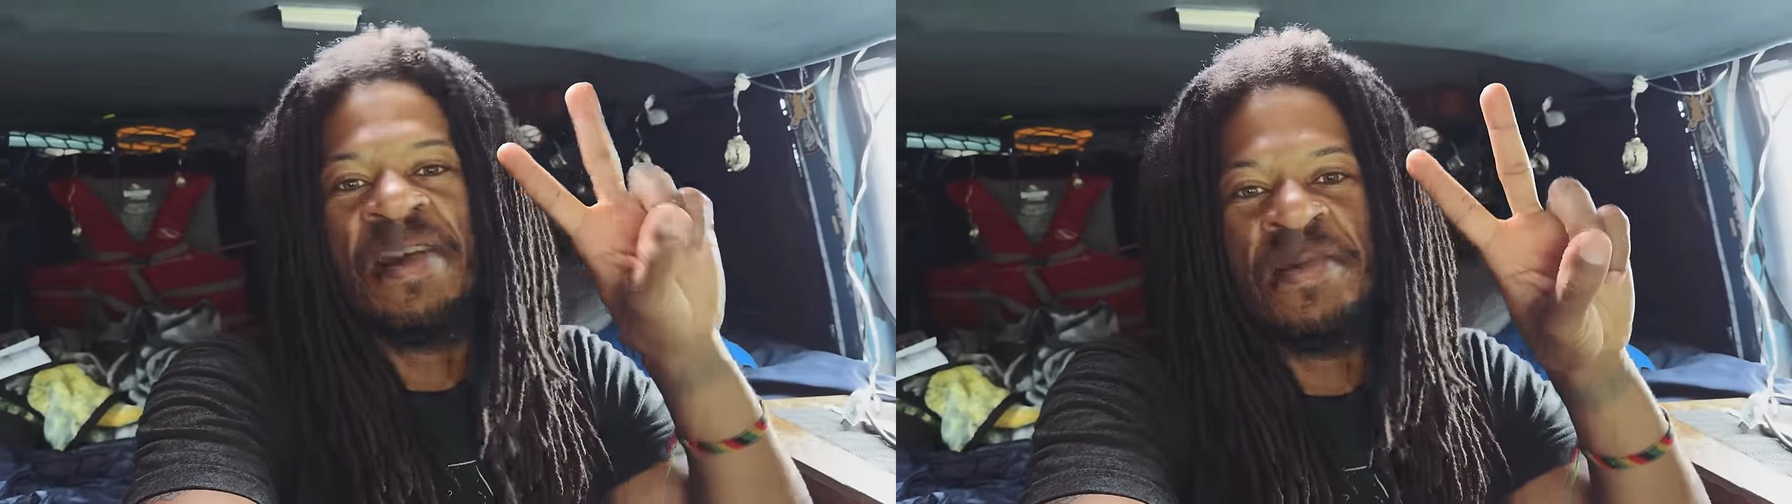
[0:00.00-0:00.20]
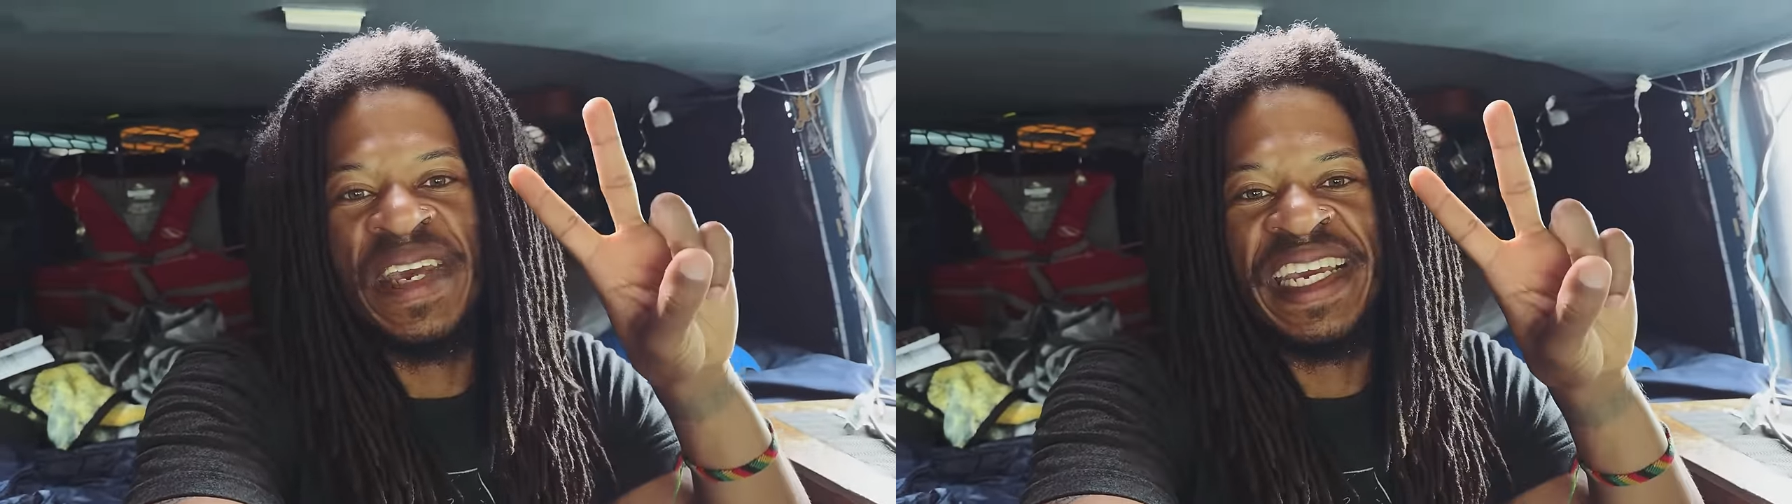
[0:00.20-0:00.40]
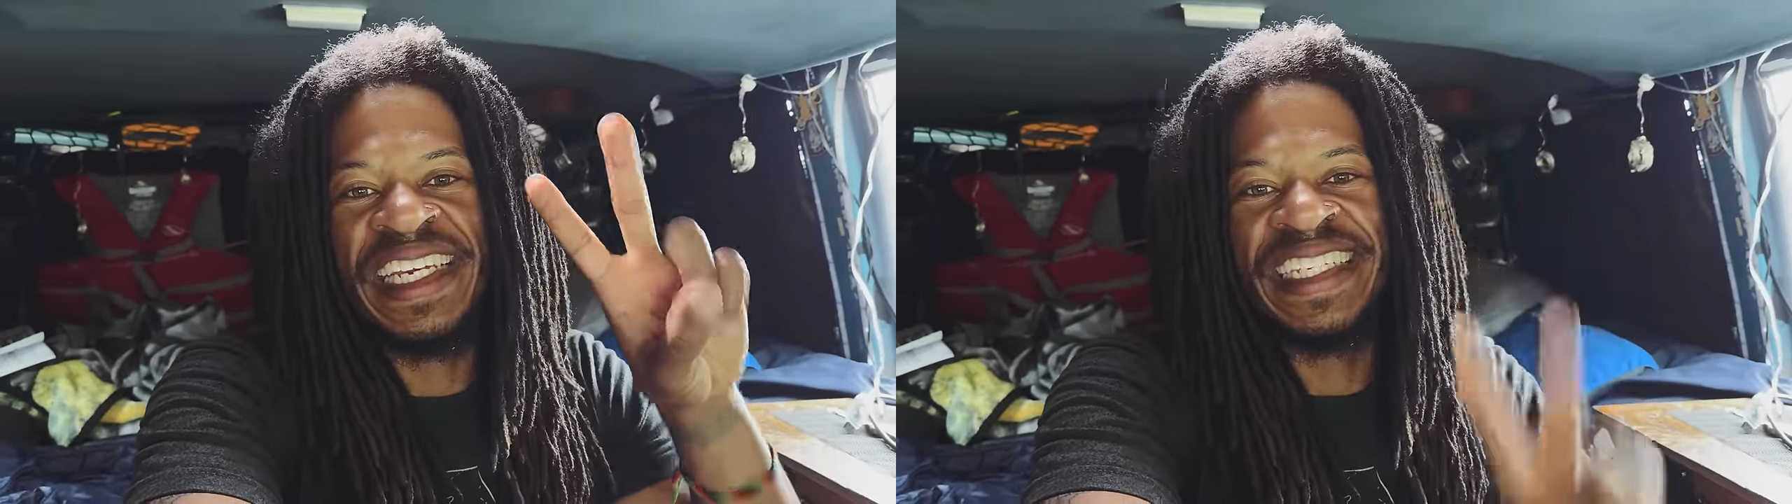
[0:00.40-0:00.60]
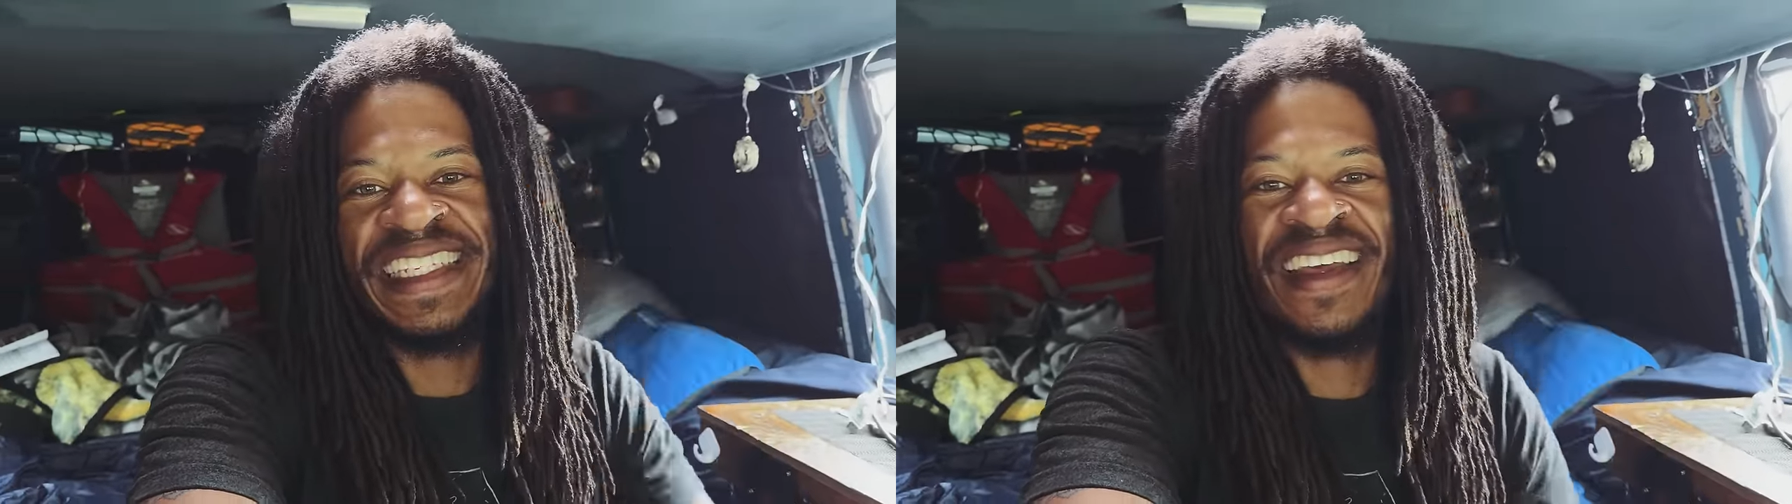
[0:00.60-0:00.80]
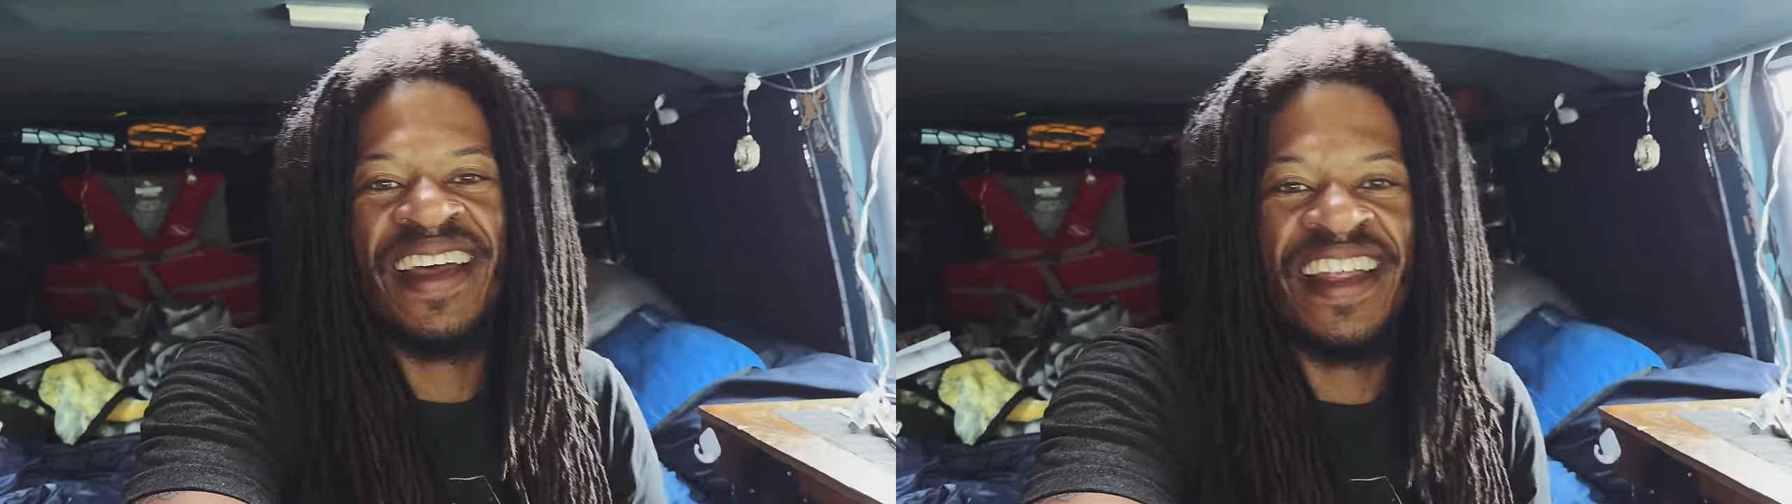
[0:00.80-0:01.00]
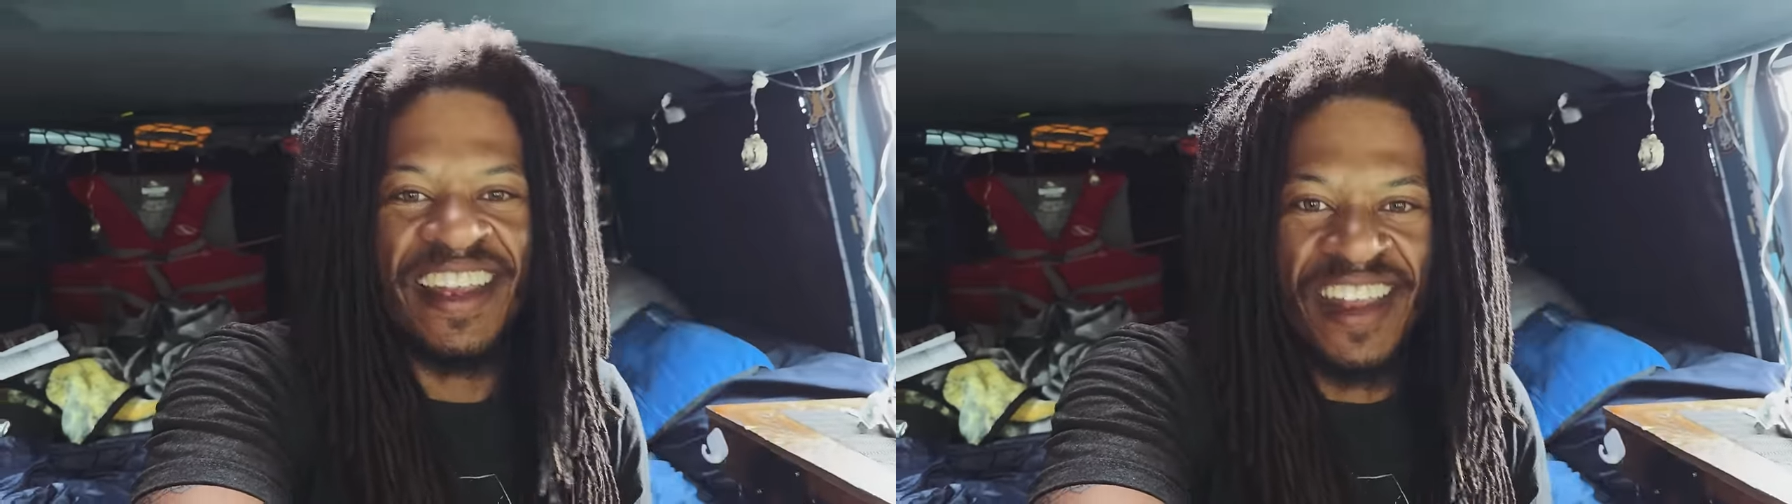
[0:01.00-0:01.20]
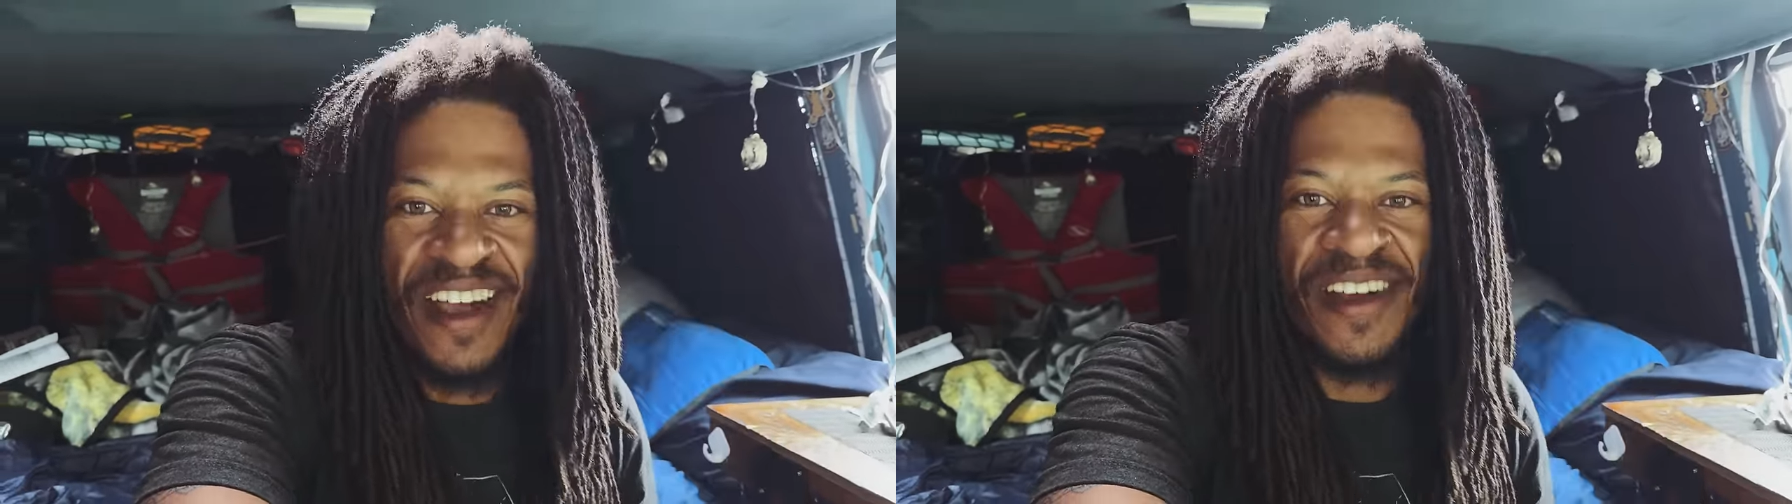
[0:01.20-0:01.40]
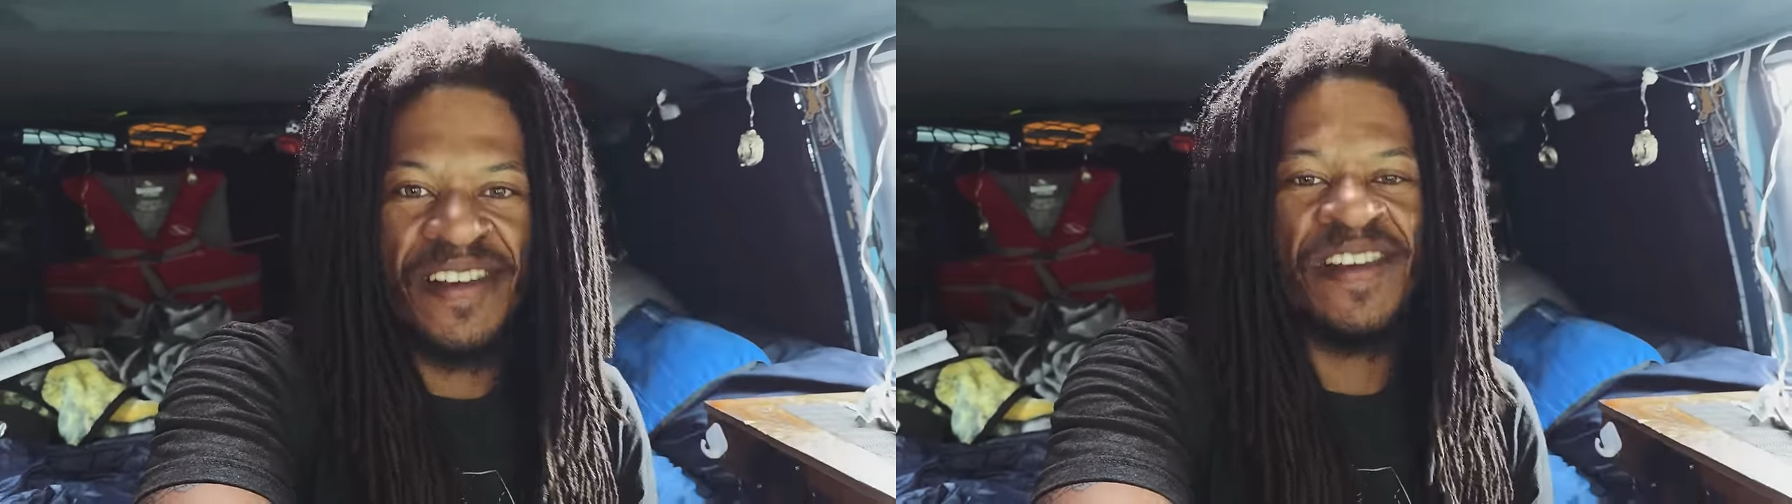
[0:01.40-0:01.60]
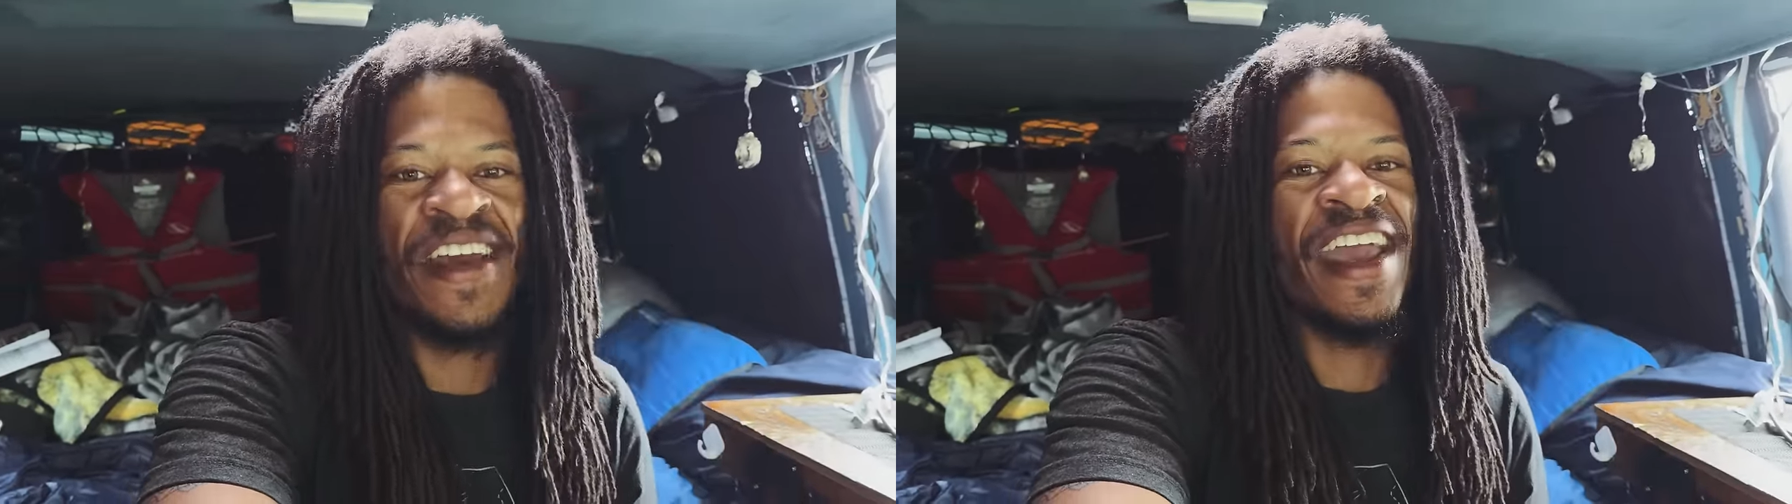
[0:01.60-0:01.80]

peace, love,